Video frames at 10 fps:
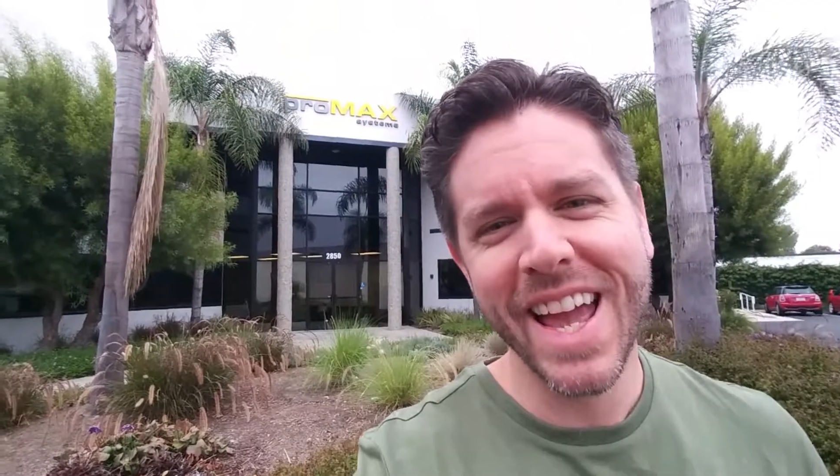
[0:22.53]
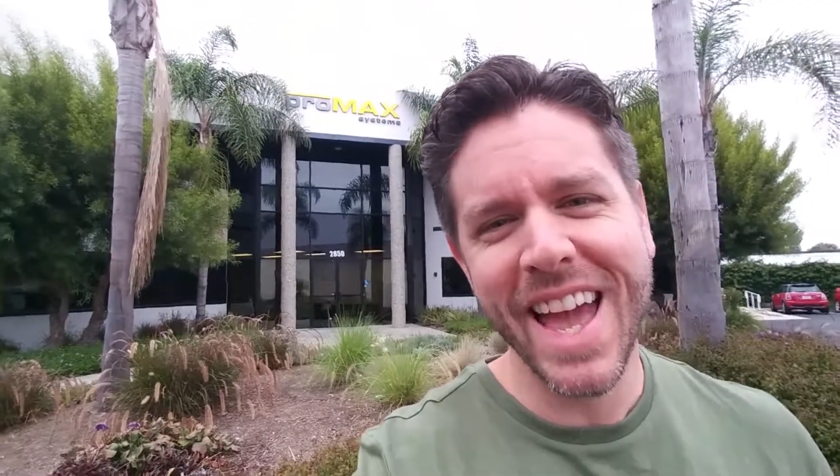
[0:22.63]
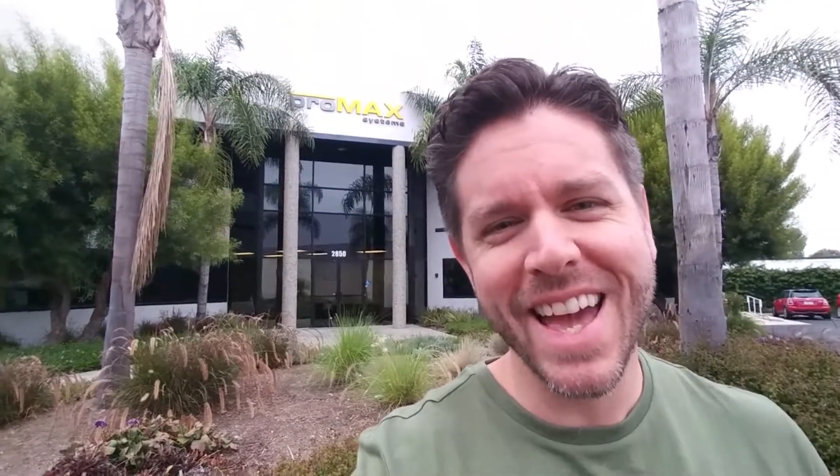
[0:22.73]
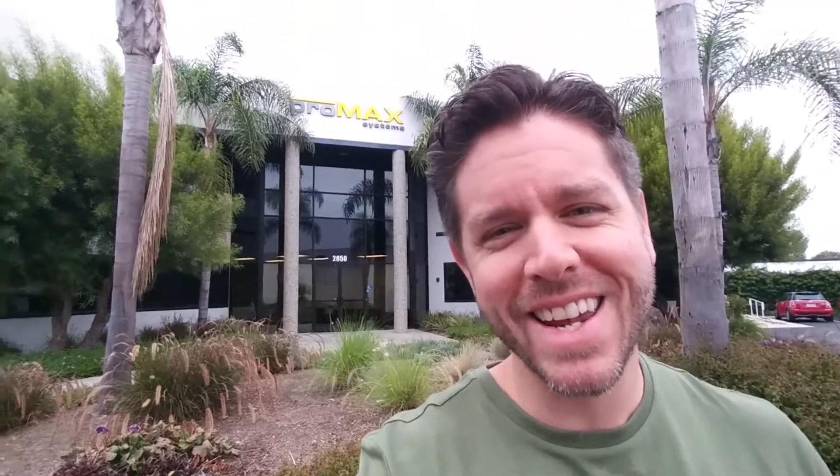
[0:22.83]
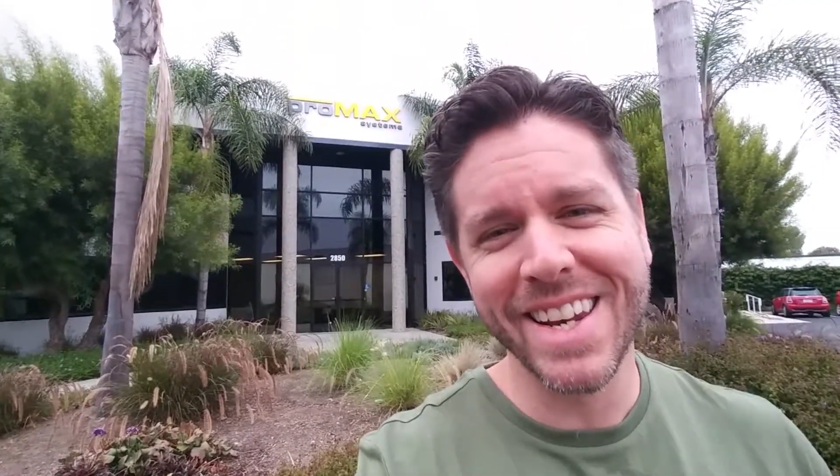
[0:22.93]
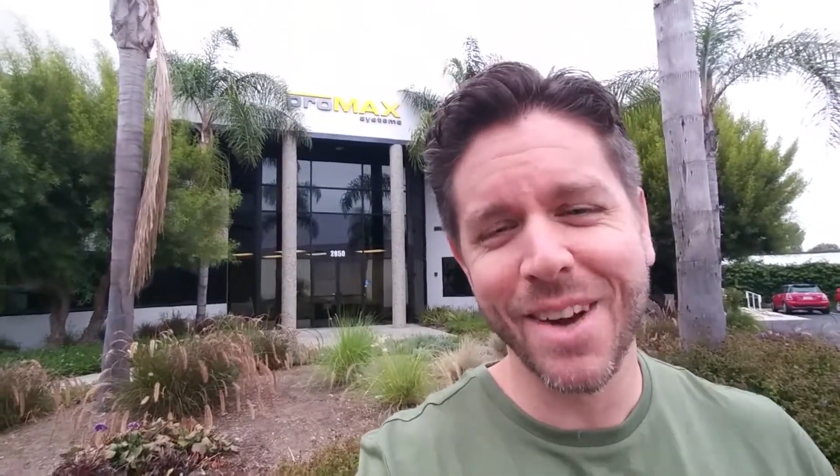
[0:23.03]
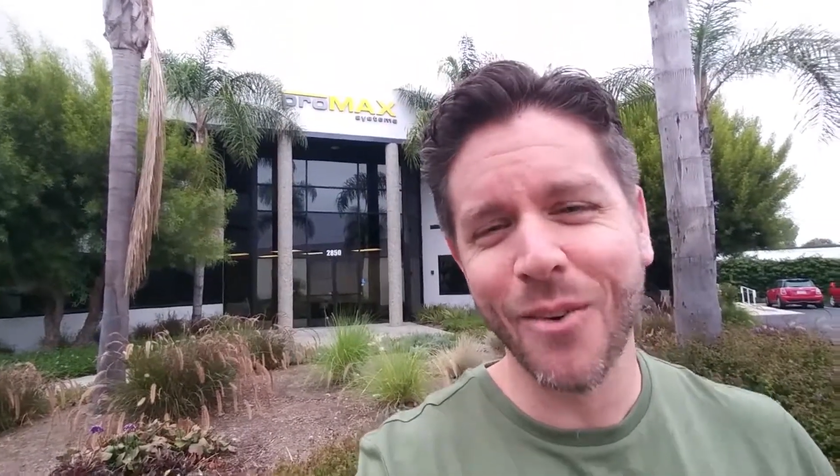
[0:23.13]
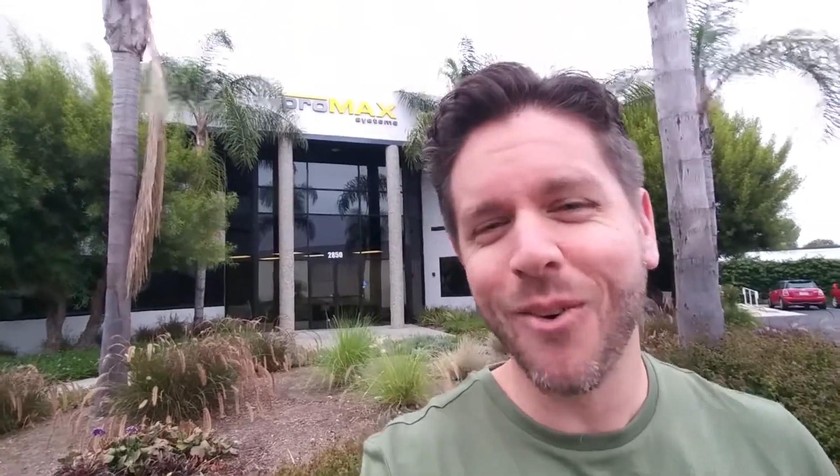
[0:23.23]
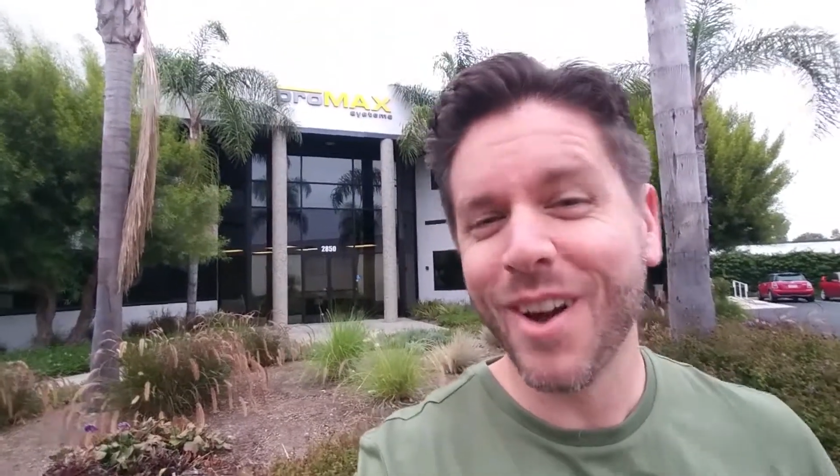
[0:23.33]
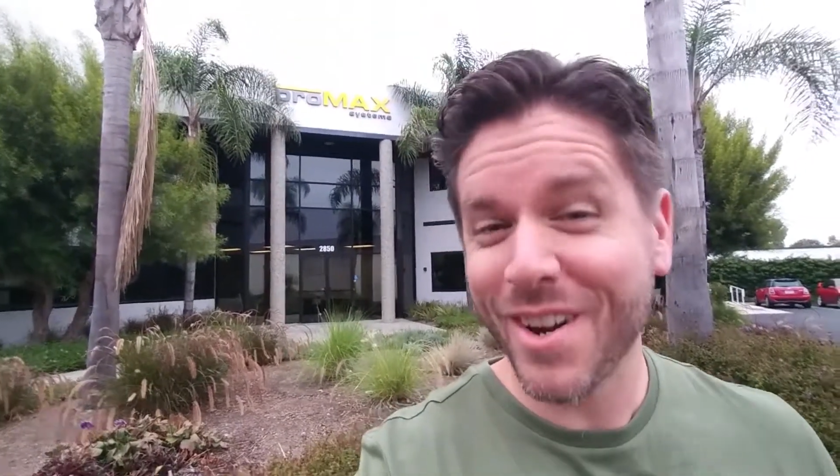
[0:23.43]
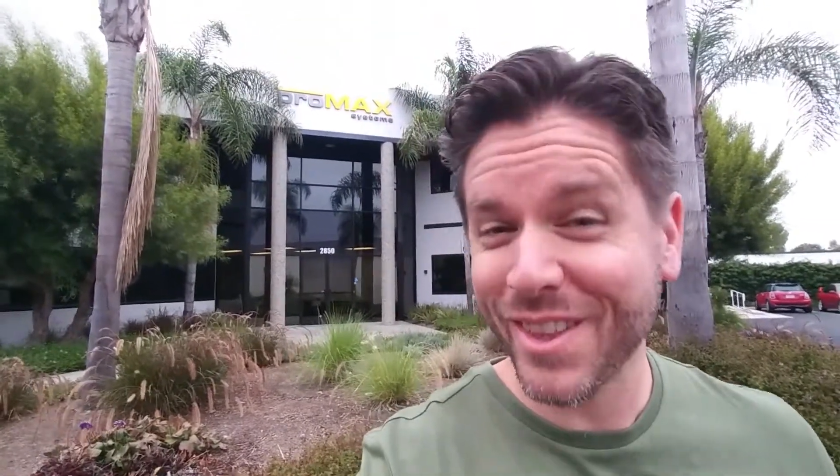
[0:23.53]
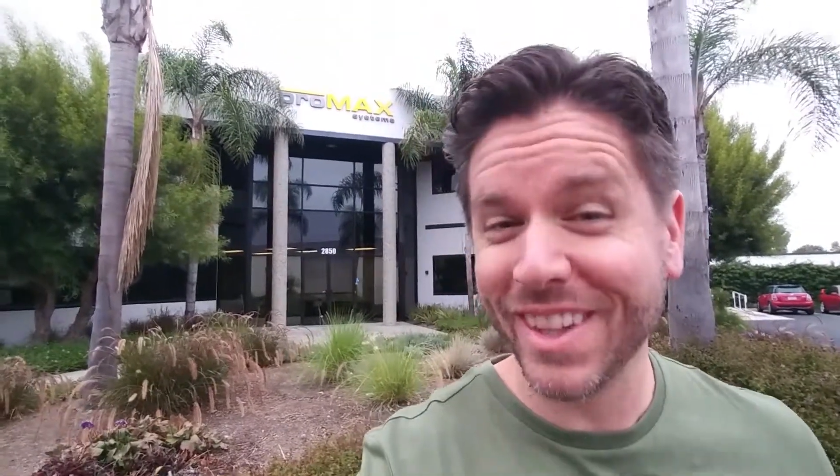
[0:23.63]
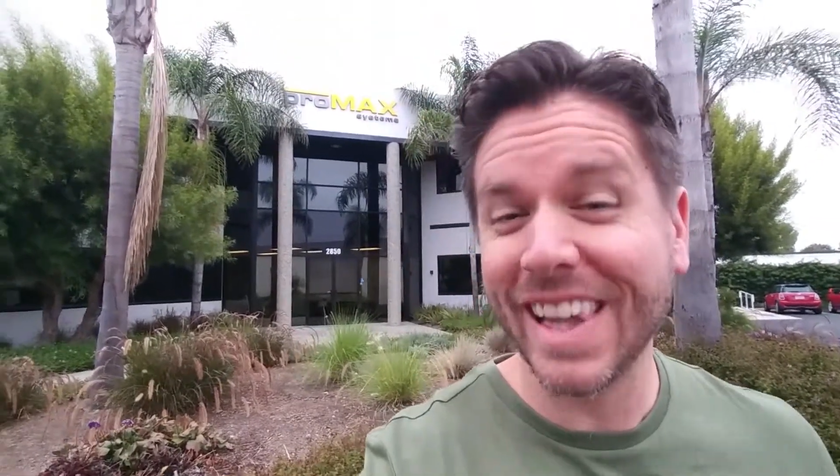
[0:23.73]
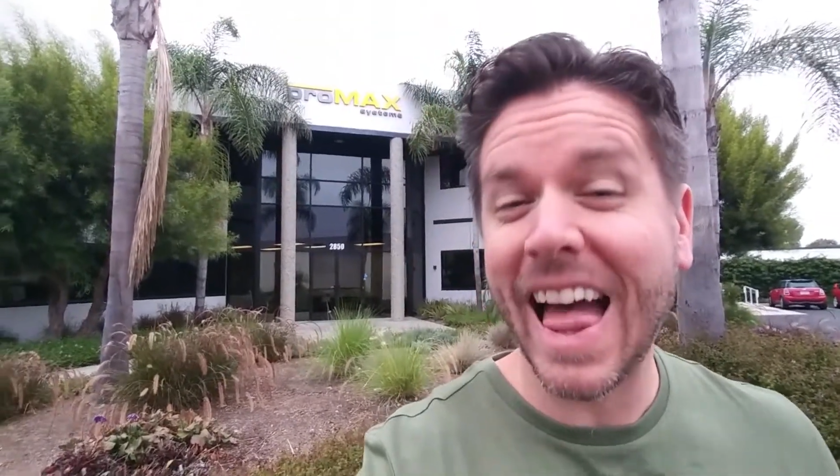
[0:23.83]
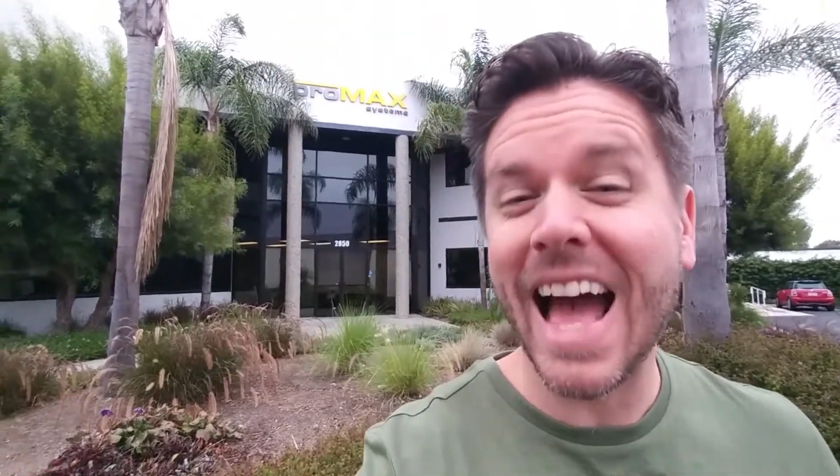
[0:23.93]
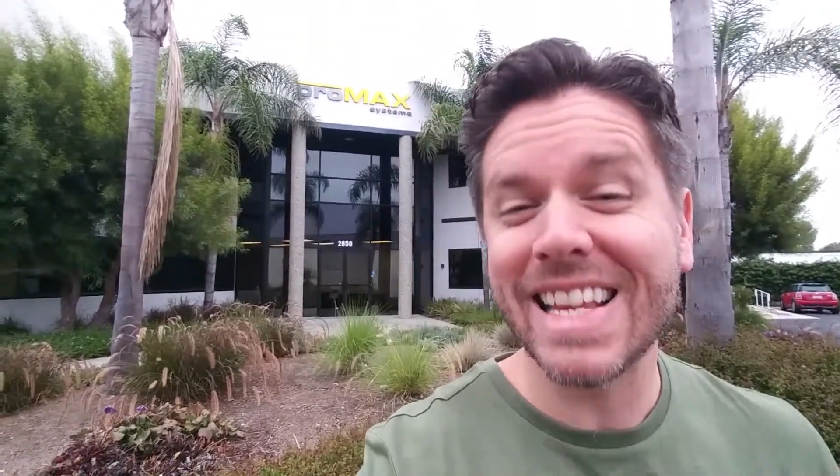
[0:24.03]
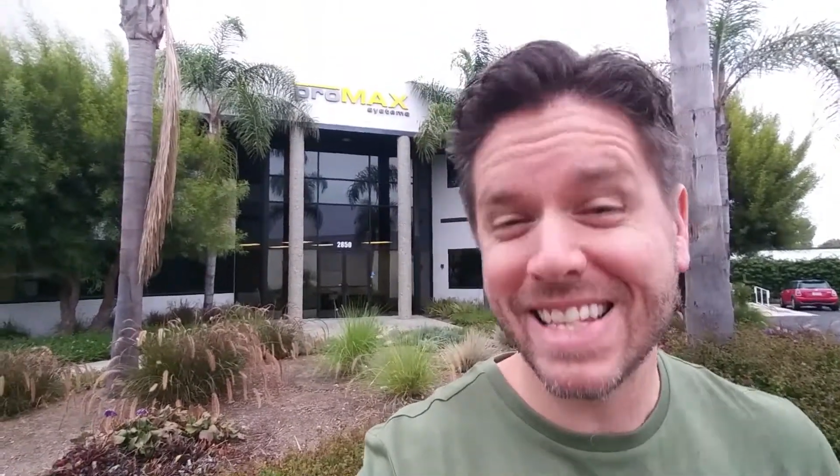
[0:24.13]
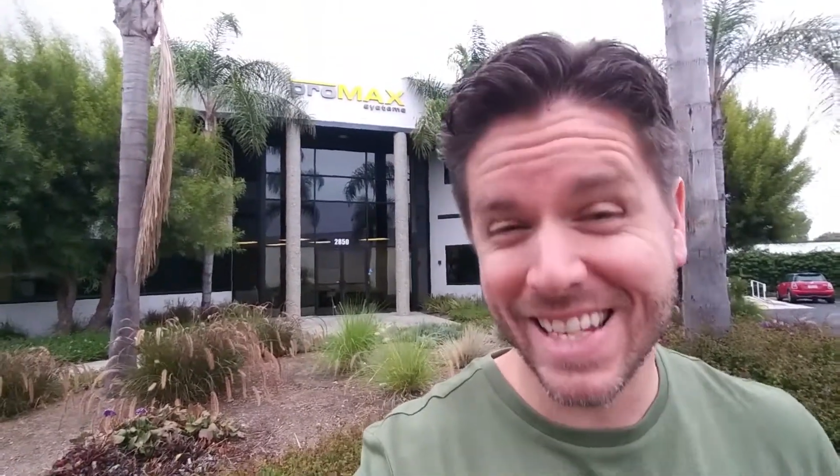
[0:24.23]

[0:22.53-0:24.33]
and what are the last